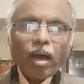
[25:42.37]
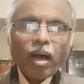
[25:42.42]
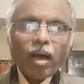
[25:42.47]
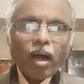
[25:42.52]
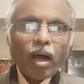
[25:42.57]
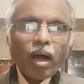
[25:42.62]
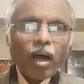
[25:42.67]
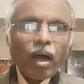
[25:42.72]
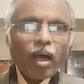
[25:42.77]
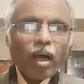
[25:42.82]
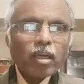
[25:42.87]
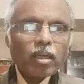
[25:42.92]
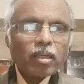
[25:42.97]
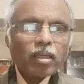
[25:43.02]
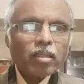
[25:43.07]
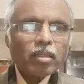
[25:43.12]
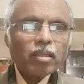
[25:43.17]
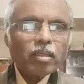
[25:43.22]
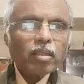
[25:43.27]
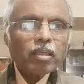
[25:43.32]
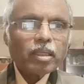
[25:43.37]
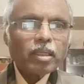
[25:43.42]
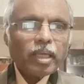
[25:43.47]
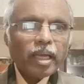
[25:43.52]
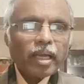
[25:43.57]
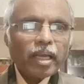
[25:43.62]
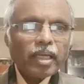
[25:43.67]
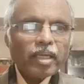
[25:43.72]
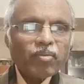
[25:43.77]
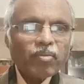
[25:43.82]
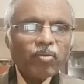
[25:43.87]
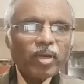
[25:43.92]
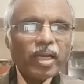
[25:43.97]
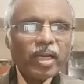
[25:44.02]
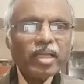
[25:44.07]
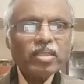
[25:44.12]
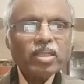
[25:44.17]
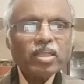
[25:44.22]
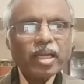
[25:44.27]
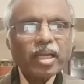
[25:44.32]
or a
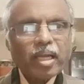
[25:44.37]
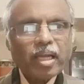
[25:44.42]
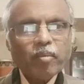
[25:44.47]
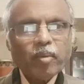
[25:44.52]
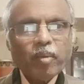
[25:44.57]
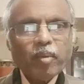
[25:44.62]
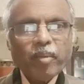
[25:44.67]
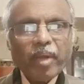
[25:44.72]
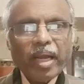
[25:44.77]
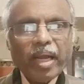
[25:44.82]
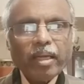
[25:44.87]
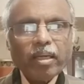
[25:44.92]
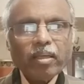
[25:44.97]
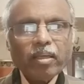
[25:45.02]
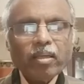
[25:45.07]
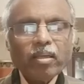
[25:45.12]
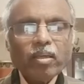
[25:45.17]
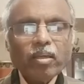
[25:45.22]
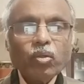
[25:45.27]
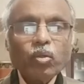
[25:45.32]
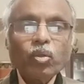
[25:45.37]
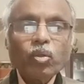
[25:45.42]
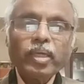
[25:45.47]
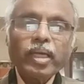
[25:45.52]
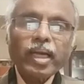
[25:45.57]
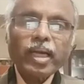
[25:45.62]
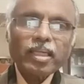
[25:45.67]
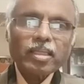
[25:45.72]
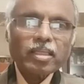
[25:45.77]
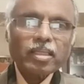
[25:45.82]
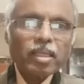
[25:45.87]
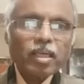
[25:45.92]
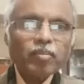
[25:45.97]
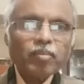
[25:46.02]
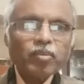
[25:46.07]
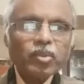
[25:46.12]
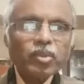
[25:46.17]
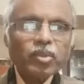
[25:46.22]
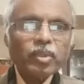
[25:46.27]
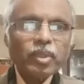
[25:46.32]
reference can be made to the
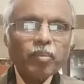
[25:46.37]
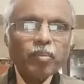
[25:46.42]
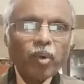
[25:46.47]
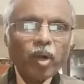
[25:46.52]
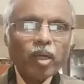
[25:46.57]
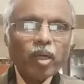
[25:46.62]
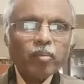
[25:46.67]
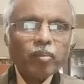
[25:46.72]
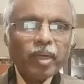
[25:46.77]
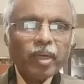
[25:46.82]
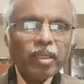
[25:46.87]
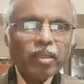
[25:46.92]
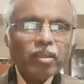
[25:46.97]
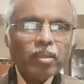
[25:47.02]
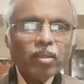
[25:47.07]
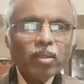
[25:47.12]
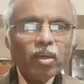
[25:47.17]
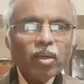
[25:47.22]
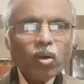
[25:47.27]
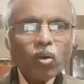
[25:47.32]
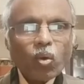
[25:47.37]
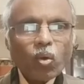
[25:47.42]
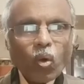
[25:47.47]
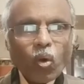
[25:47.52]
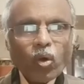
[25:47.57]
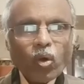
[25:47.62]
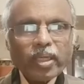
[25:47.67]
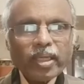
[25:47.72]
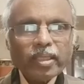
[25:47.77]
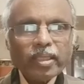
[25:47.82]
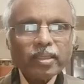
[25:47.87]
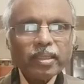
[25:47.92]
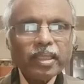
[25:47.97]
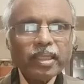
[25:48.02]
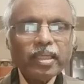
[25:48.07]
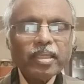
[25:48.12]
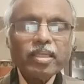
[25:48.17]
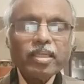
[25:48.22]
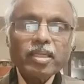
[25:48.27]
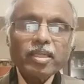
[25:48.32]
customs department quoting the
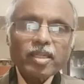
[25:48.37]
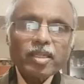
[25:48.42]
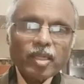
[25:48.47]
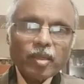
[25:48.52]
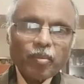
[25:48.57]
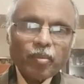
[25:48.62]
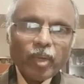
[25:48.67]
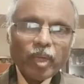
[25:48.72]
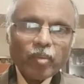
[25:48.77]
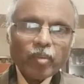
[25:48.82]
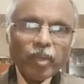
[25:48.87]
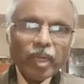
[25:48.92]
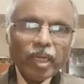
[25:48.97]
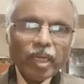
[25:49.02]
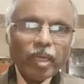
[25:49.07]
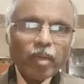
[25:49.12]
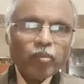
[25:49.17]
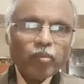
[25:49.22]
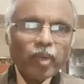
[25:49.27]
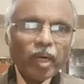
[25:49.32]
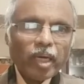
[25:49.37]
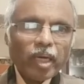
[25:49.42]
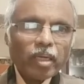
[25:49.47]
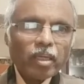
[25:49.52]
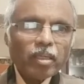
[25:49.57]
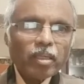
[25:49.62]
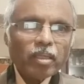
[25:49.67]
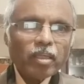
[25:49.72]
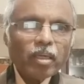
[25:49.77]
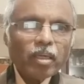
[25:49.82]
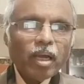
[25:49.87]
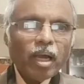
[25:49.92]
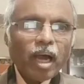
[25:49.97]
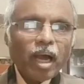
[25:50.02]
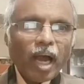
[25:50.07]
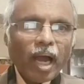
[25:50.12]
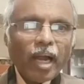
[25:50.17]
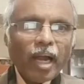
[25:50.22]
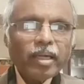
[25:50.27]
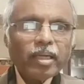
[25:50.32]
shipping bill number
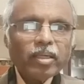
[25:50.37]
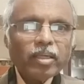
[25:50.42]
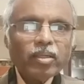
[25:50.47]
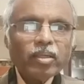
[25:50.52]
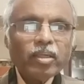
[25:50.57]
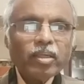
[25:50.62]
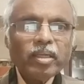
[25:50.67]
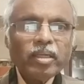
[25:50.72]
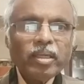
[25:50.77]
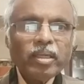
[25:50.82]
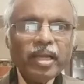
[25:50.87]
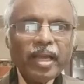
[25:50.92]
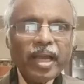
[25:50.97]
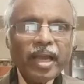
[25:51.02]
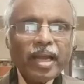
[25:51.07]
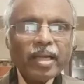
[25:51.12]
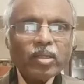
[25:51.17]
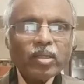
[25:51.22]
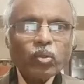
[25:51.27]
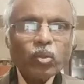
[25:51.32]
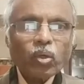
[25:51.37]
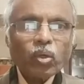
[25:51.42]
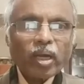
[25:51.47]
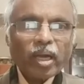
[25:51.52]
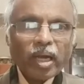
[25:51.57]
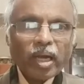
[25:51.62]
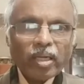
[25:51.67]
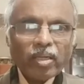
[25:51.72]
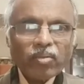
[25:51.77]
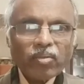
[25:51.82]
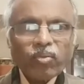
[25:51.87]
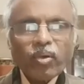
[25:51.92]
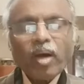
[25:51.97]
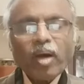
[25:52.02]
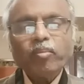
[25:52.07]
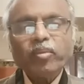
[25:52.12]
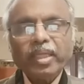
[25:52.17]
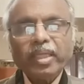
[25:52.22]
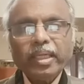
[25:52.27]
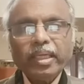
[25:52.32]
and date to
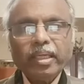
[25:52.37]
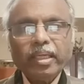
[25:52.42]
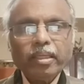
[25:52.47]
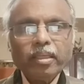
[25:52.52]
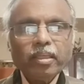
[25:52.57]
confirm the